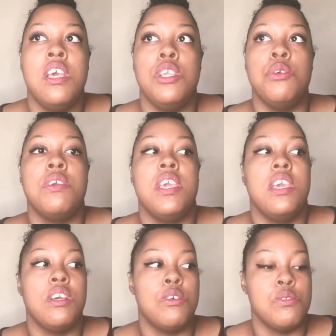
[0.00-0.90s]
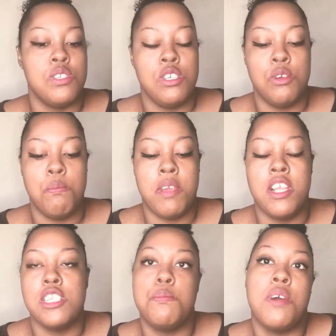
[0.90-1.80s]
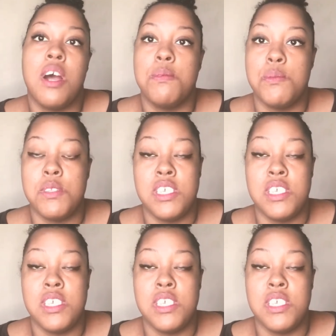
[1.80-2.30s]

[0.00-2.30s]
You can't go to your marriage problems